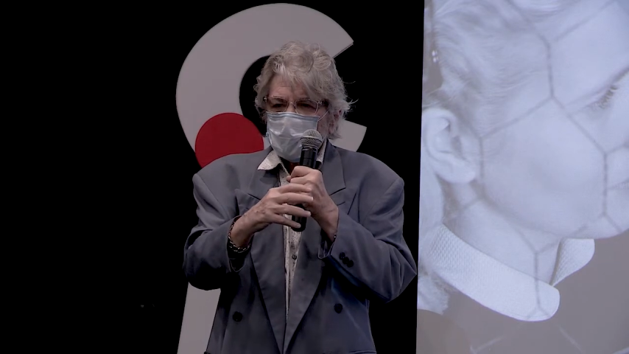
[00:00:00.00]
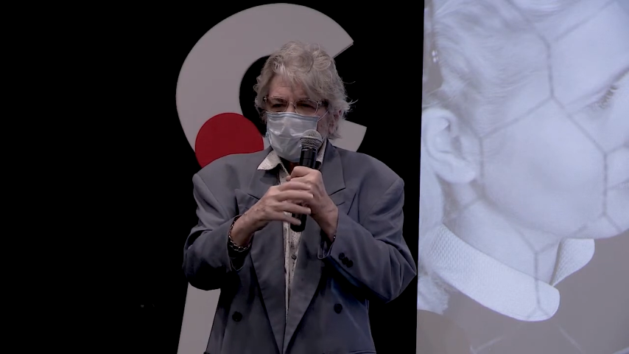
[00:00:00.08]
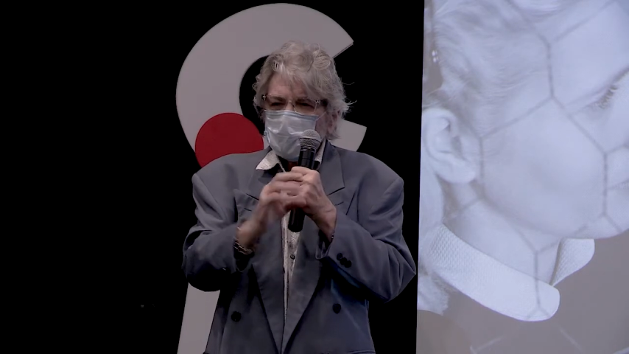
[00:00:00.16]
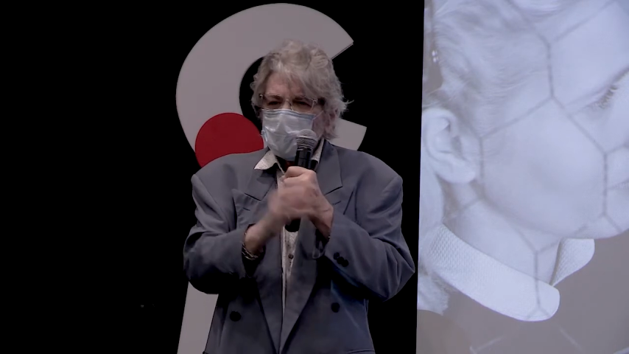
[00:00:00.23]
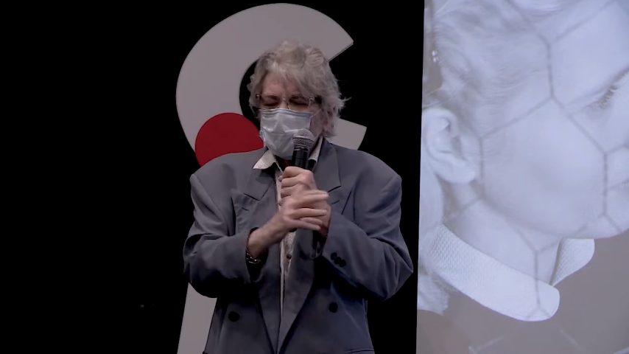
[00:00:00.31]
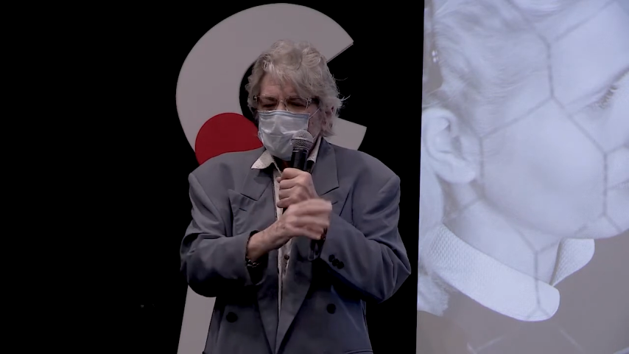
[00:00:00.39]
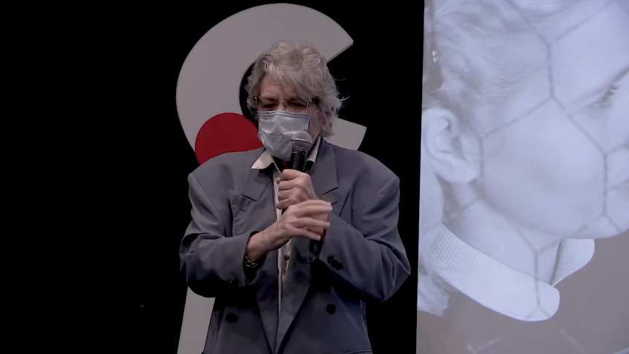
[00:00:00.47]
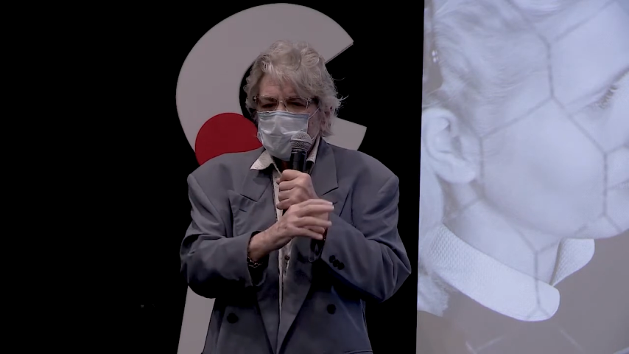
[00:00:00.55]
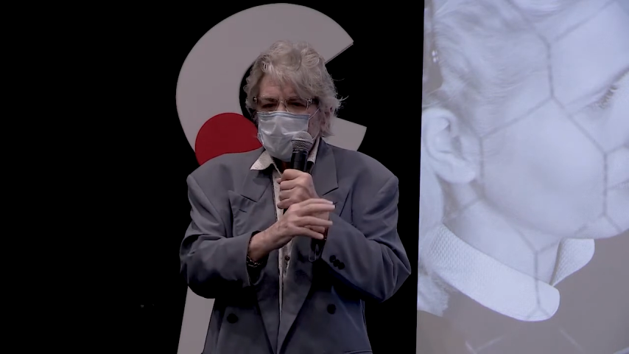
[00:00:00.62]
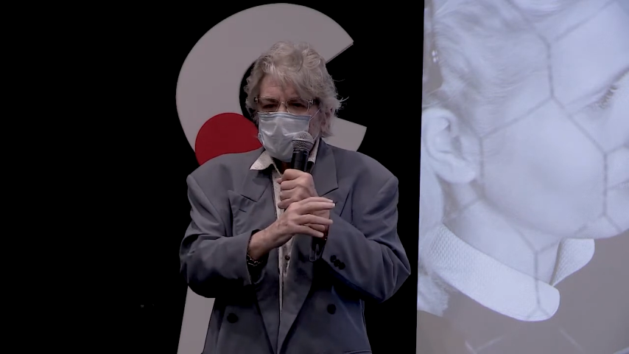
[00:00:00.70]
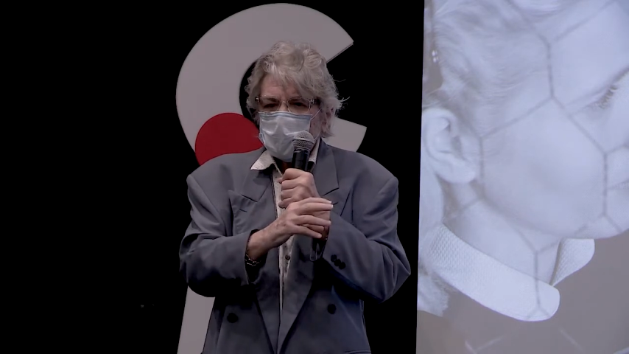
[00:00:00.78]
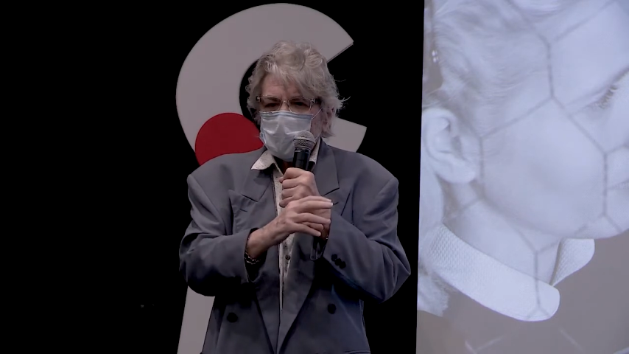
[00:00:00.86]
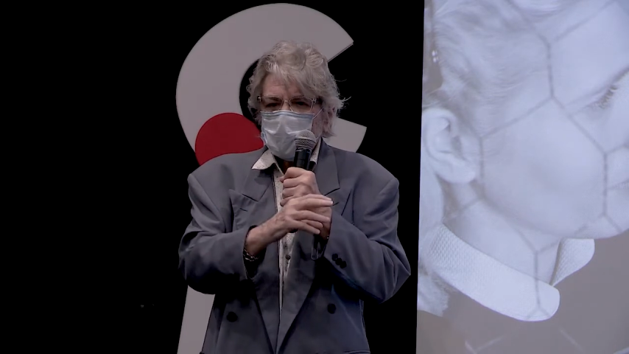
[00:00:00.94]
right from the
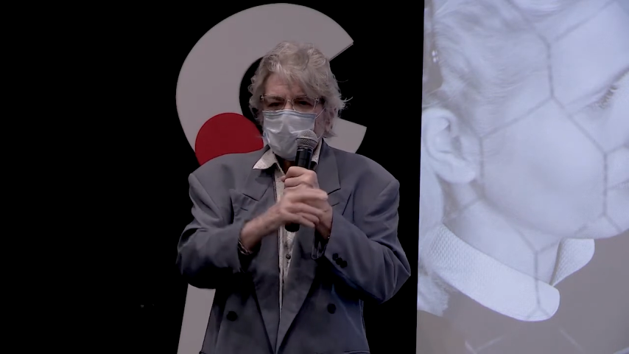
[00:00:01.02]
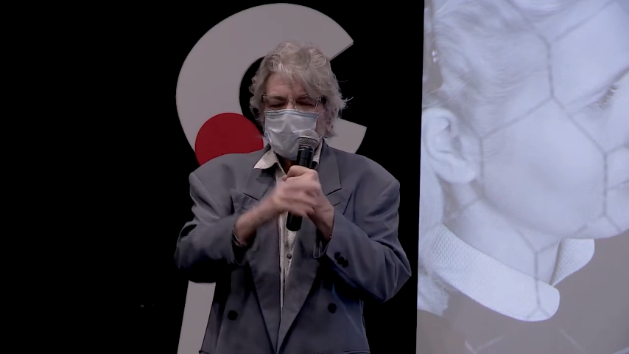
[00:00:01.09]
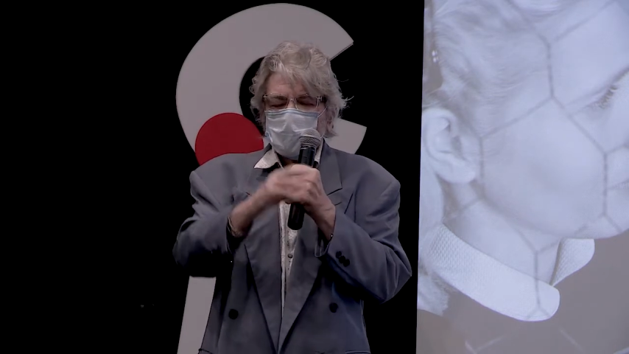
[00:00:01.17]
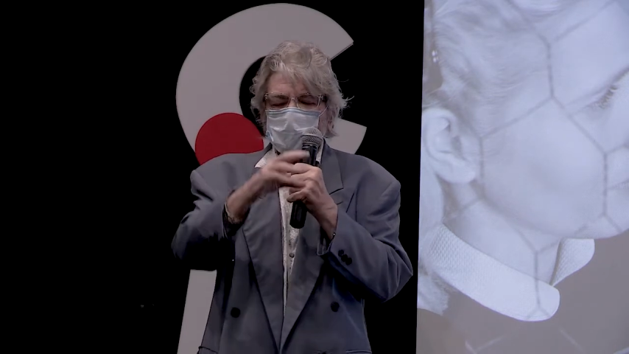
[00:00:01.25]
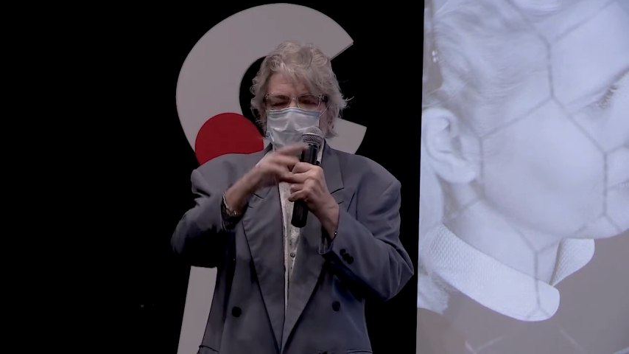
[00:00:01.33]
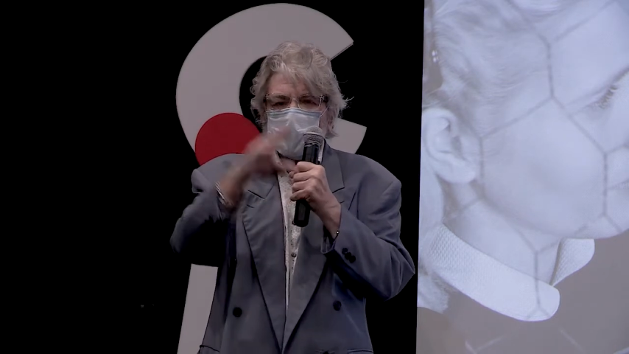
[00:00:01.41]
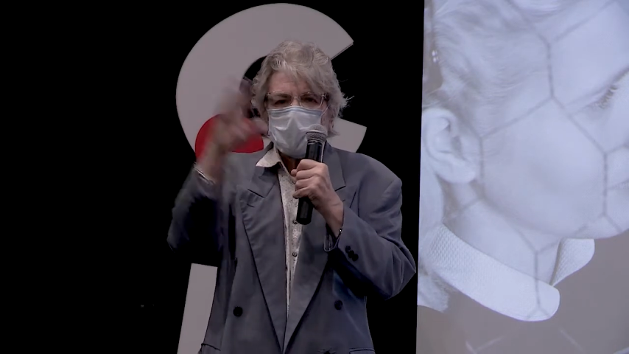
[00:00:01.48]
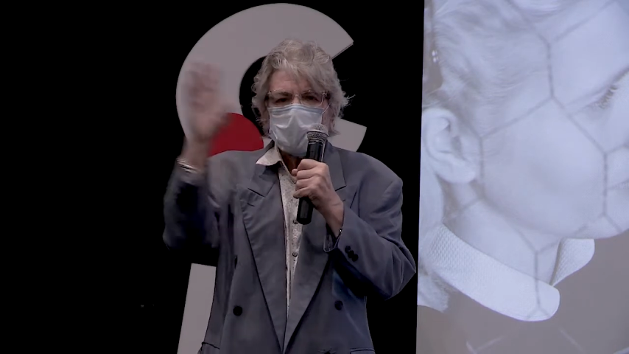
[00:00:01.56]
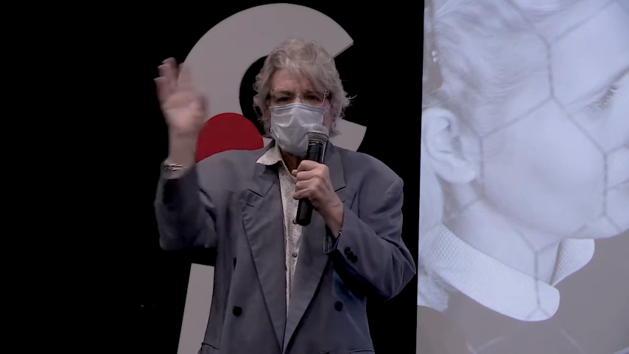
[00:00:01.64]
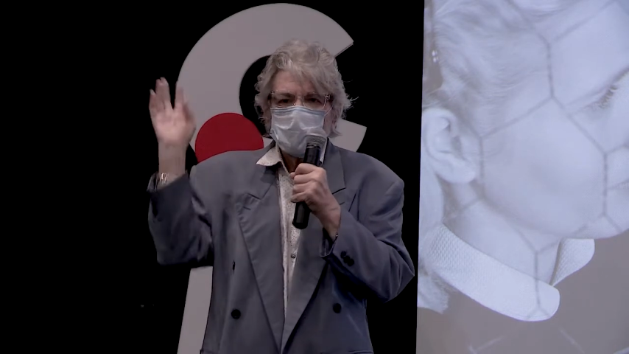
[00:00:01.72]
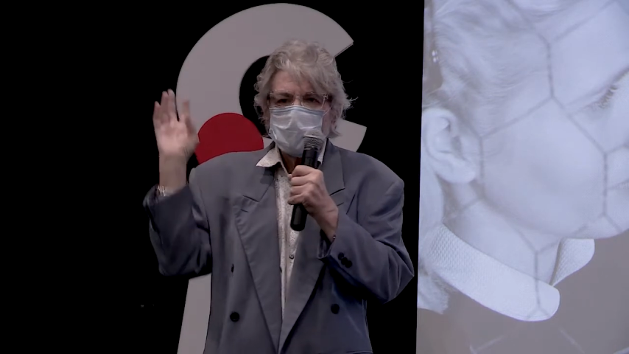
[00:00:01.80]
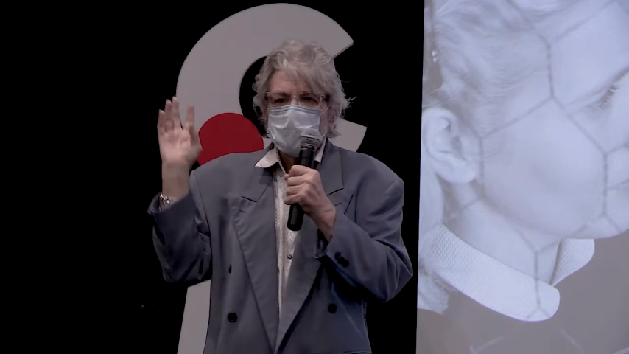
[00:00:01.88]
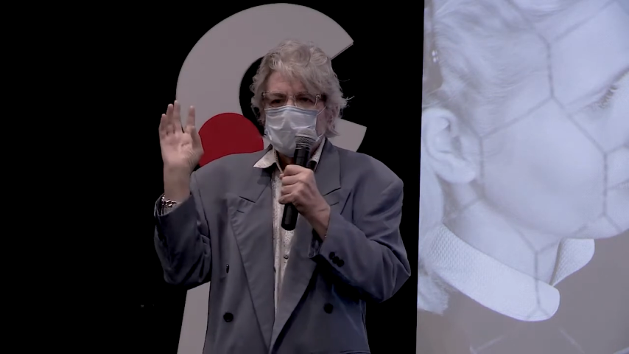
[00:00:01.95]
beginning with the body
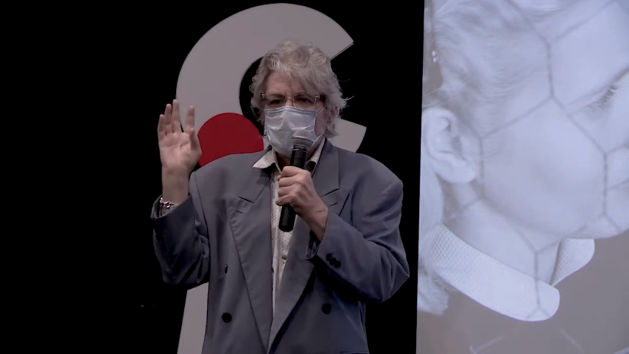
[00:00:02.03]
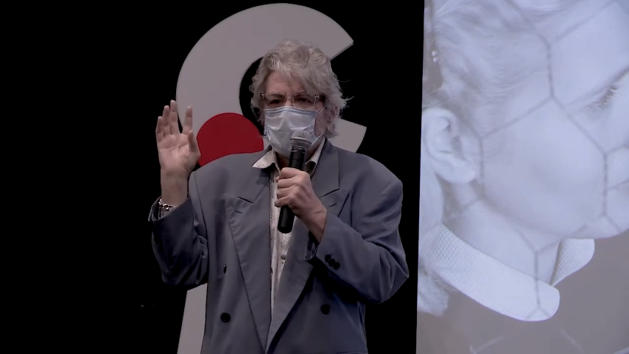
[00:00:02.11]
thrown